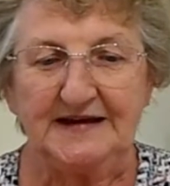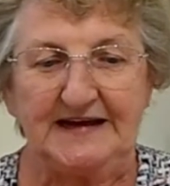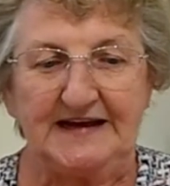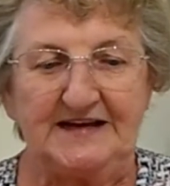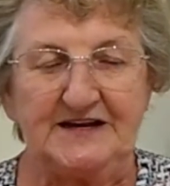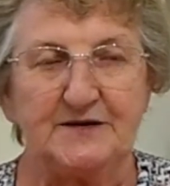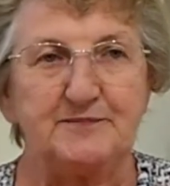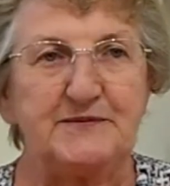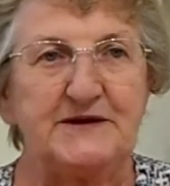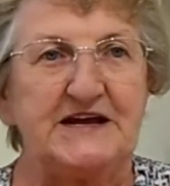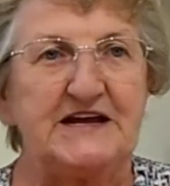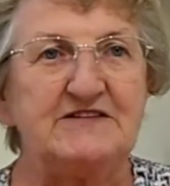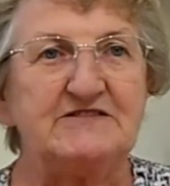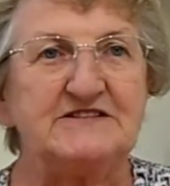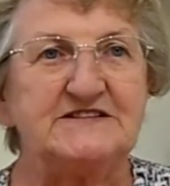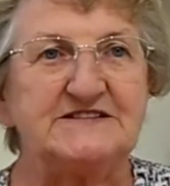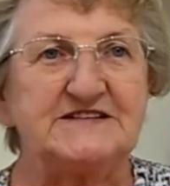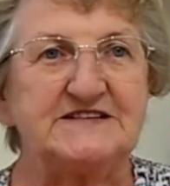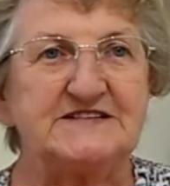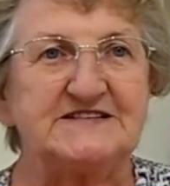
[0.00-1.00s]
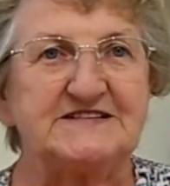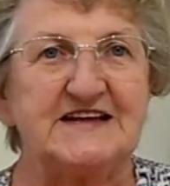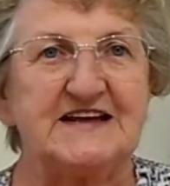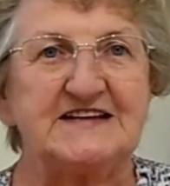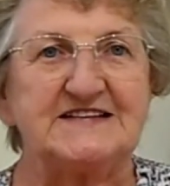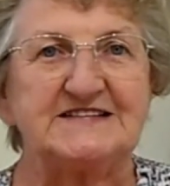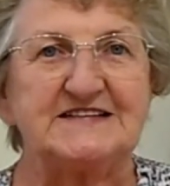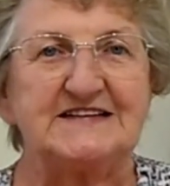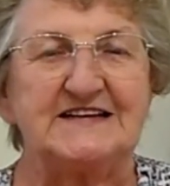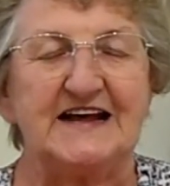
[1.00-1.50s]
In appearance, it
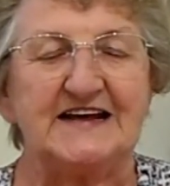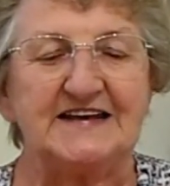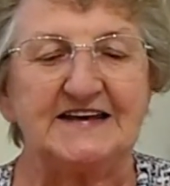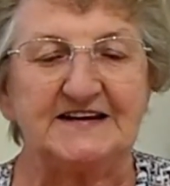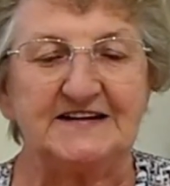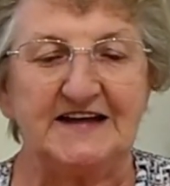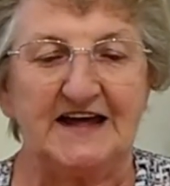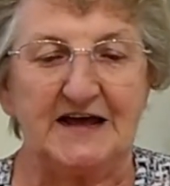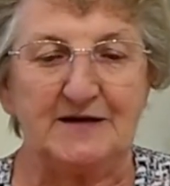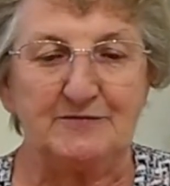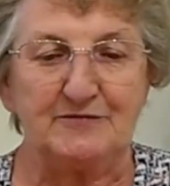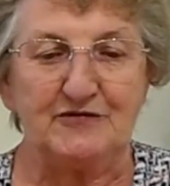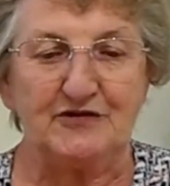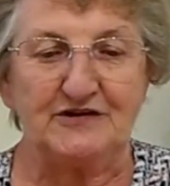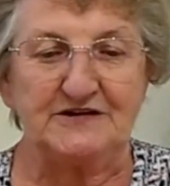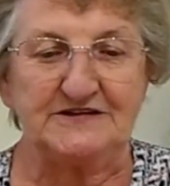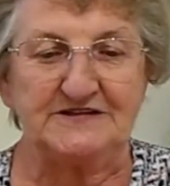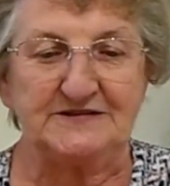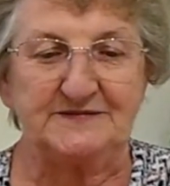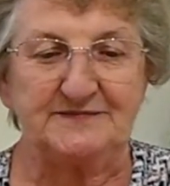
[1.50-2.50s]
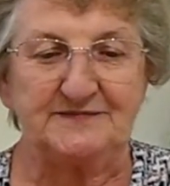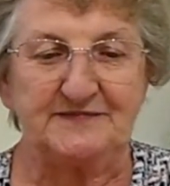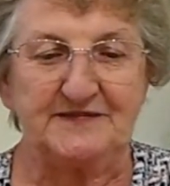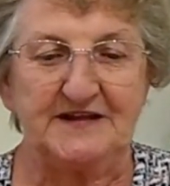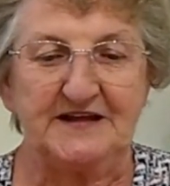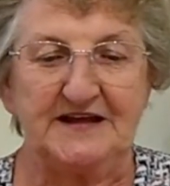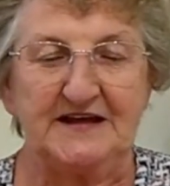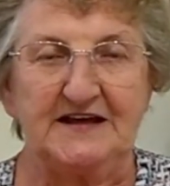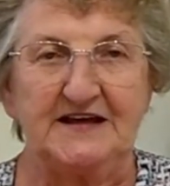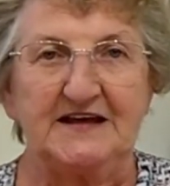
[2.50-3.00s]
says, like an emerald.
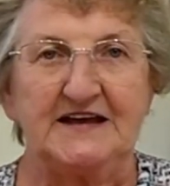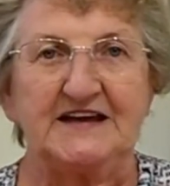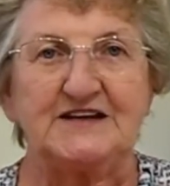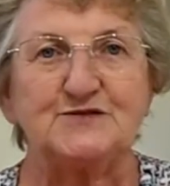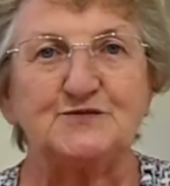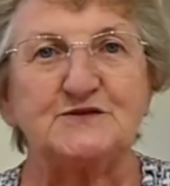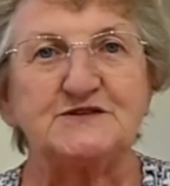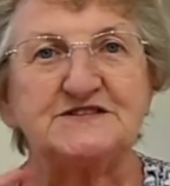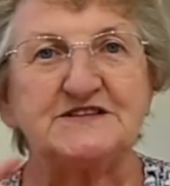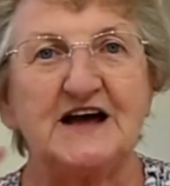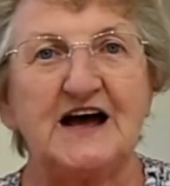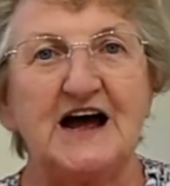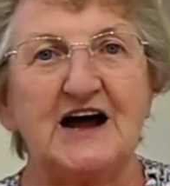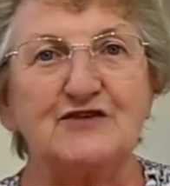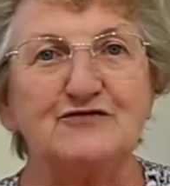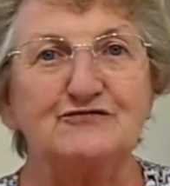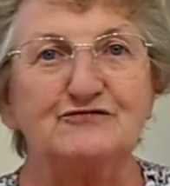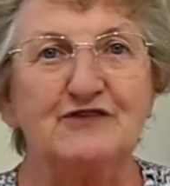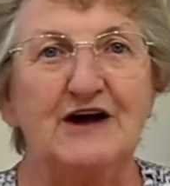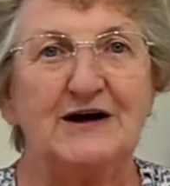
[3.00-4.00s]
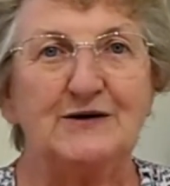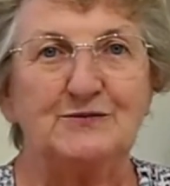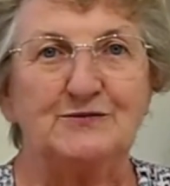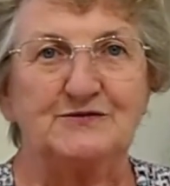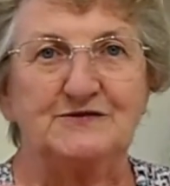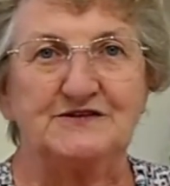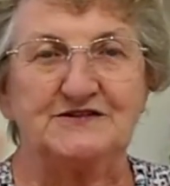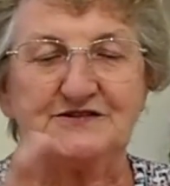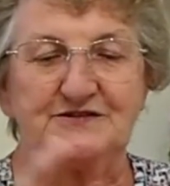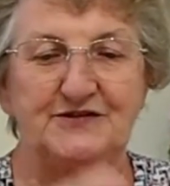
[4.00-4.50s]
It was
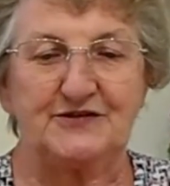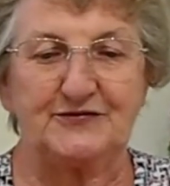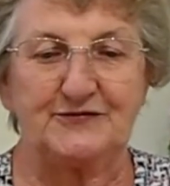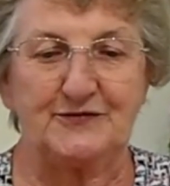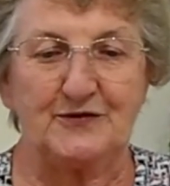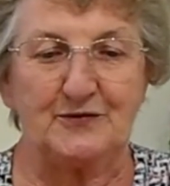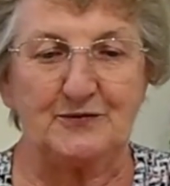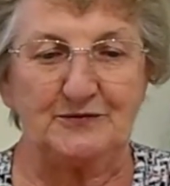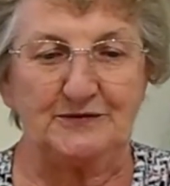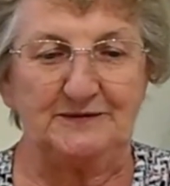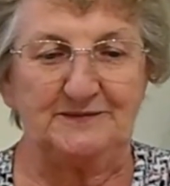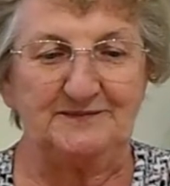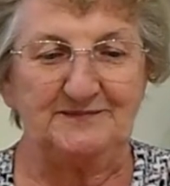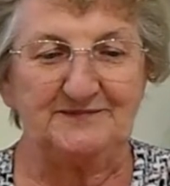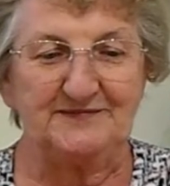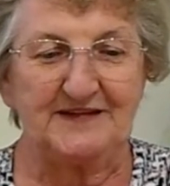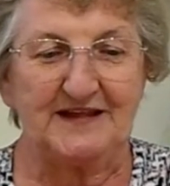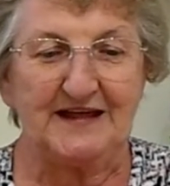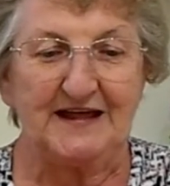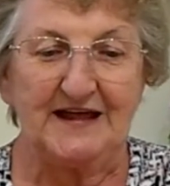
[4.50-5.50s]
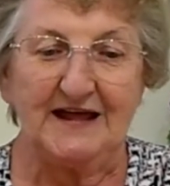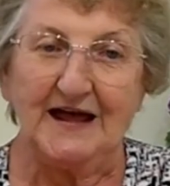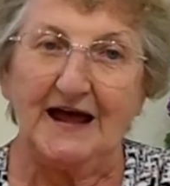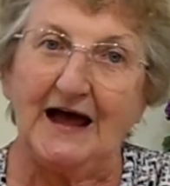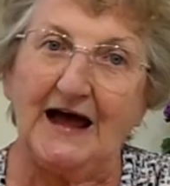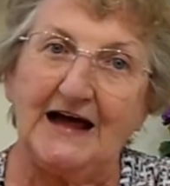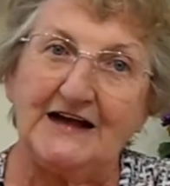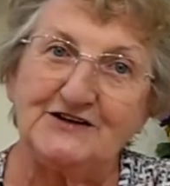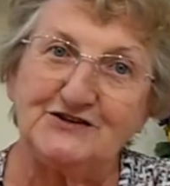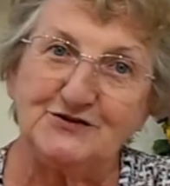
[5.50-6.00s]
around the throne.
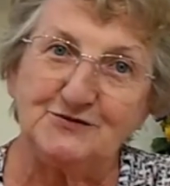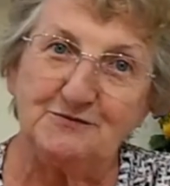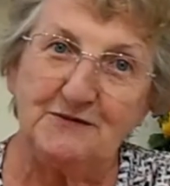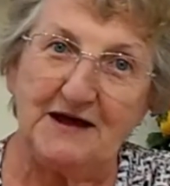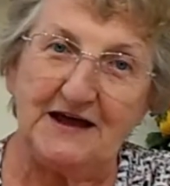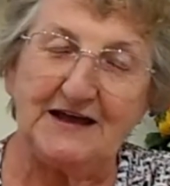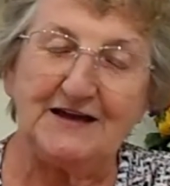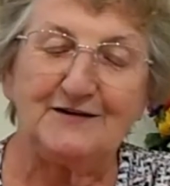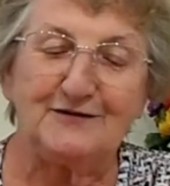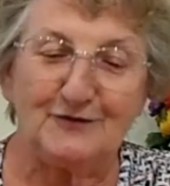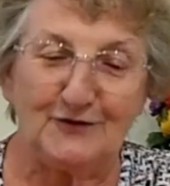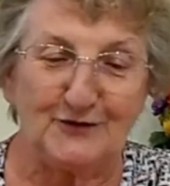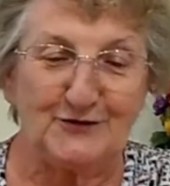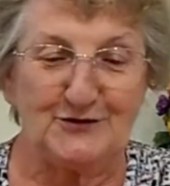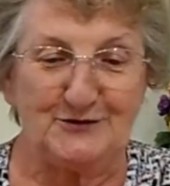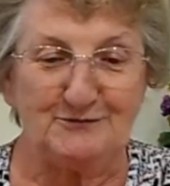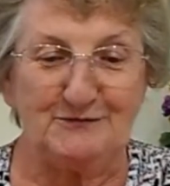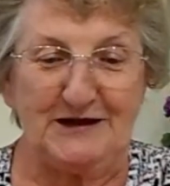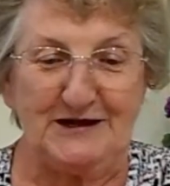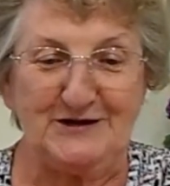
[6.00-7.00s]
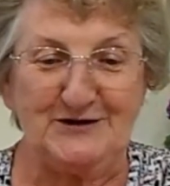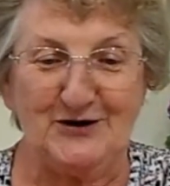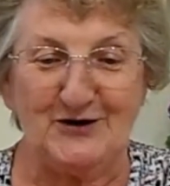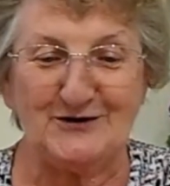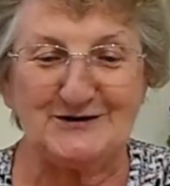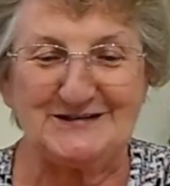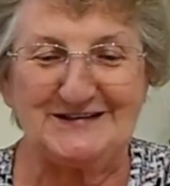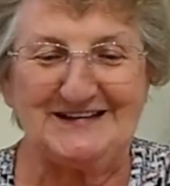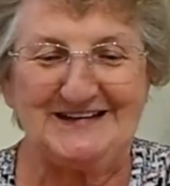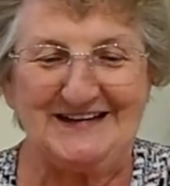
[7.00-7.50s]
And you may or you may
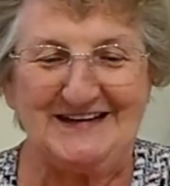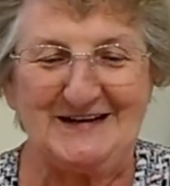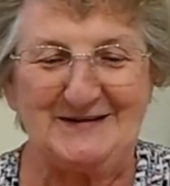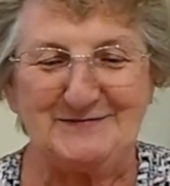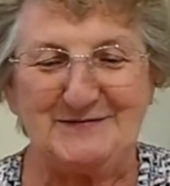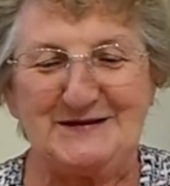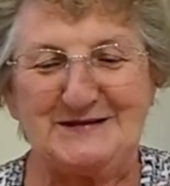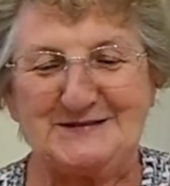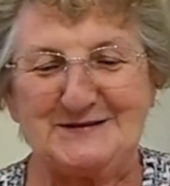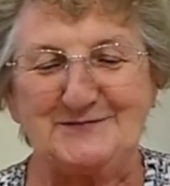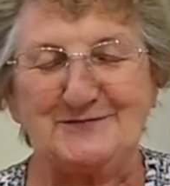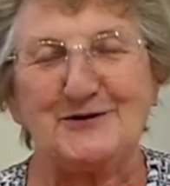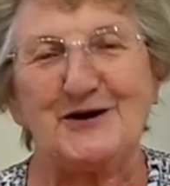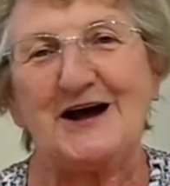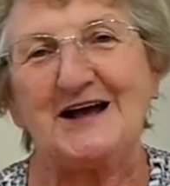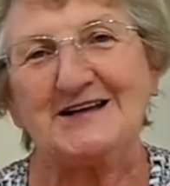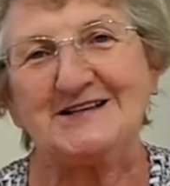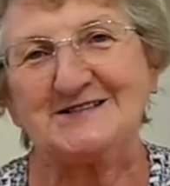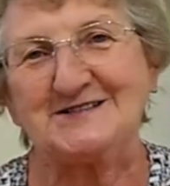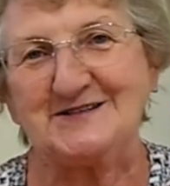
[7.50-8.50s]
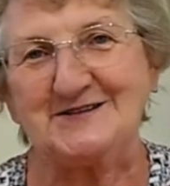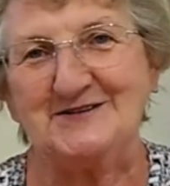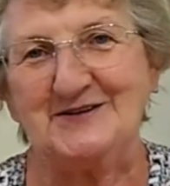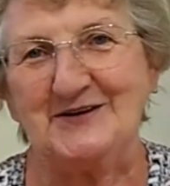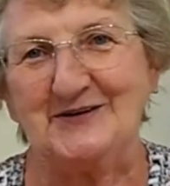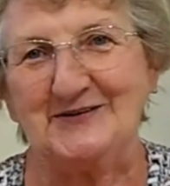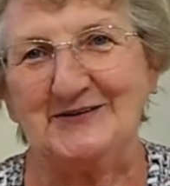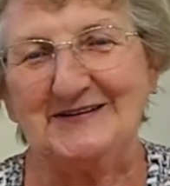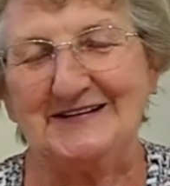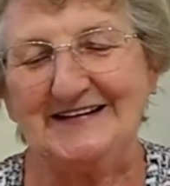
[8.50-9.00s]
not be surprised to
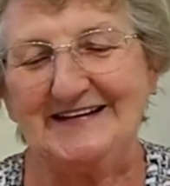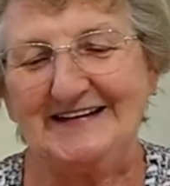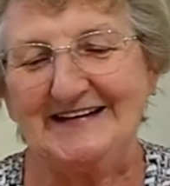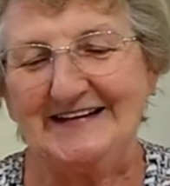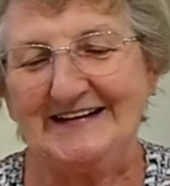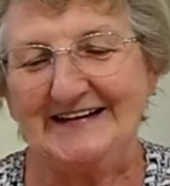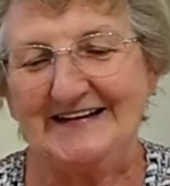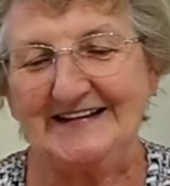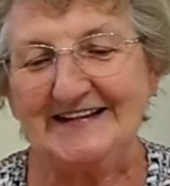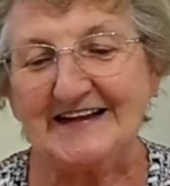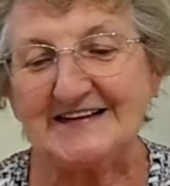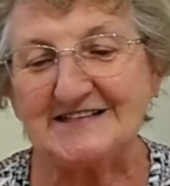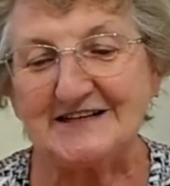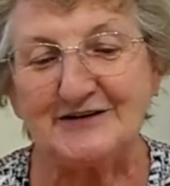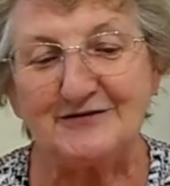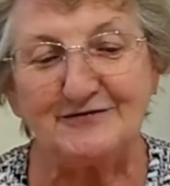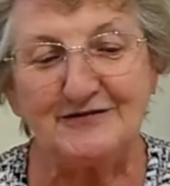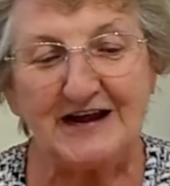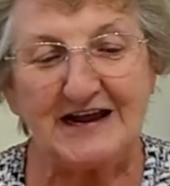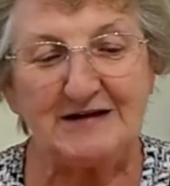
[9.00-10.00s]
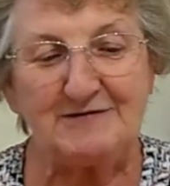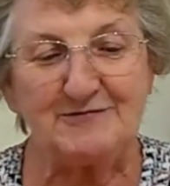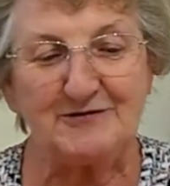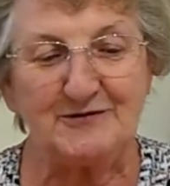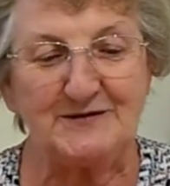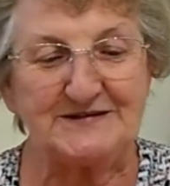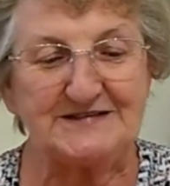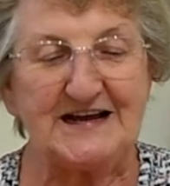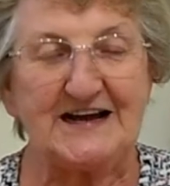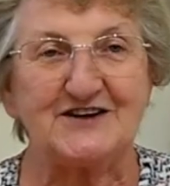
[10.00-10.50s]
know that a
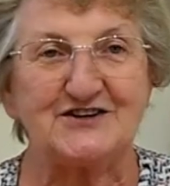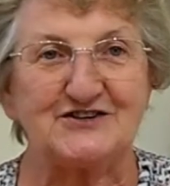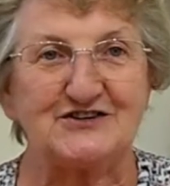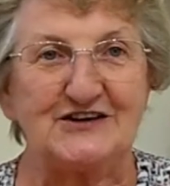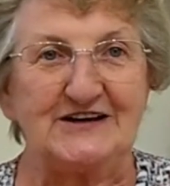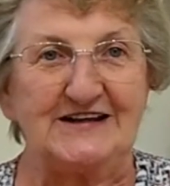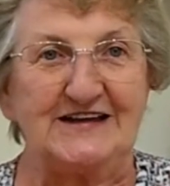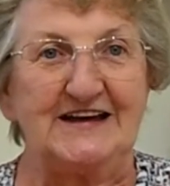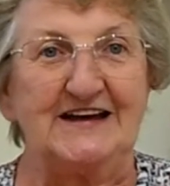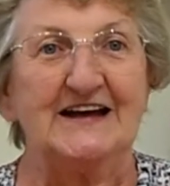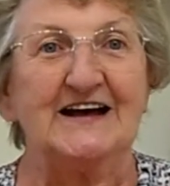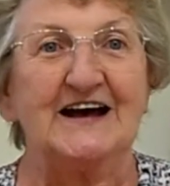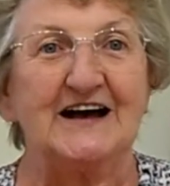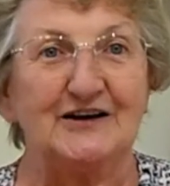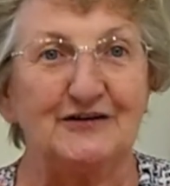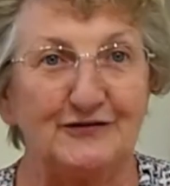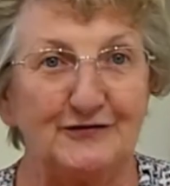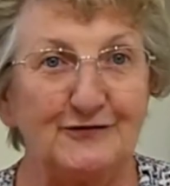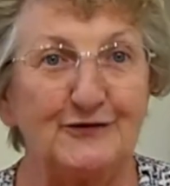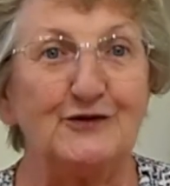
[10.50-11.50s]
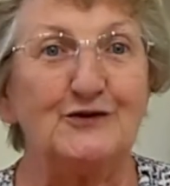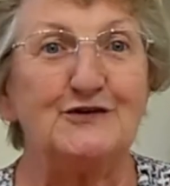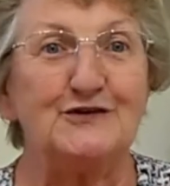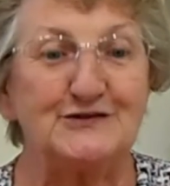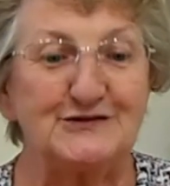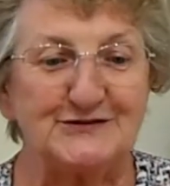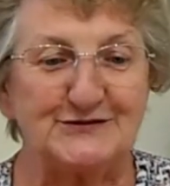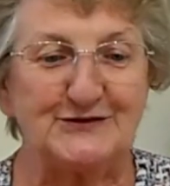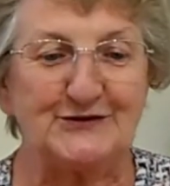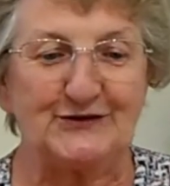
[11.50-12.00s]
rainbow is actually a full
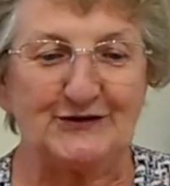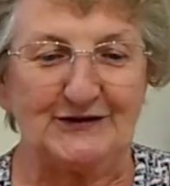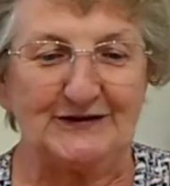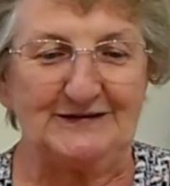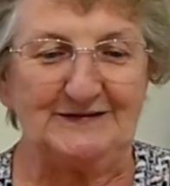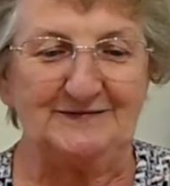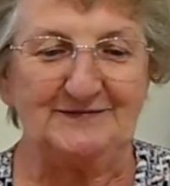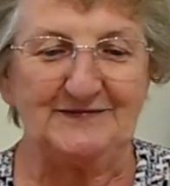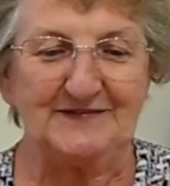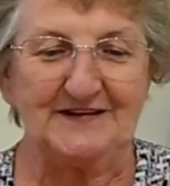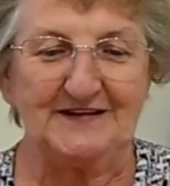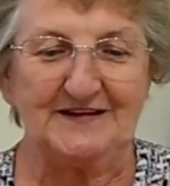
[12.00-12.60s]
circle.